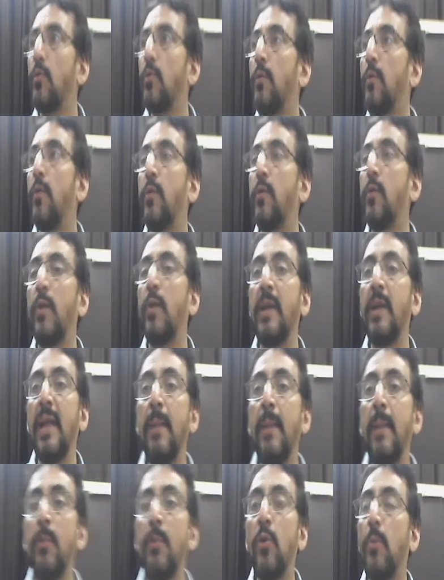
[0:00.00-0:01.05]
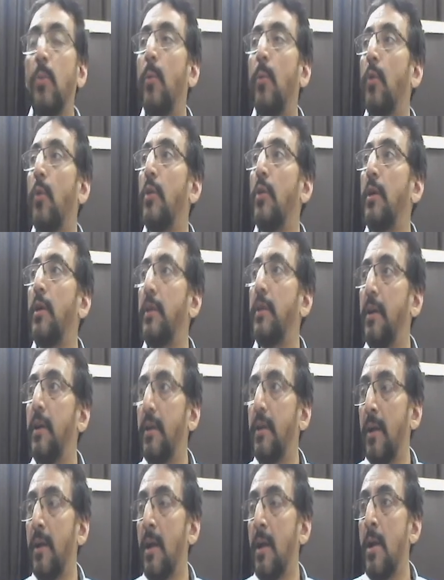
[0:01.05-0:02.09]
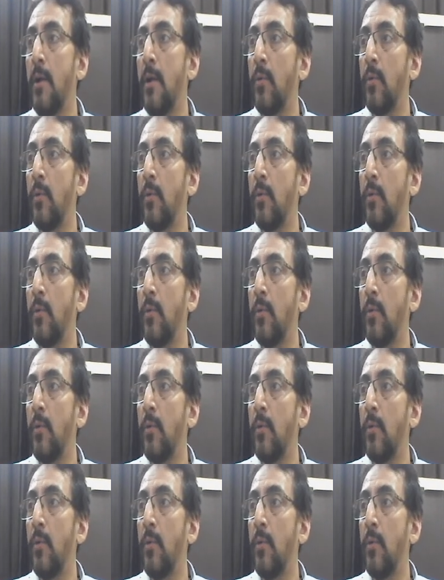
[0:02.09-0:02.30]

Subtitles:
go for one immunomodulatory drug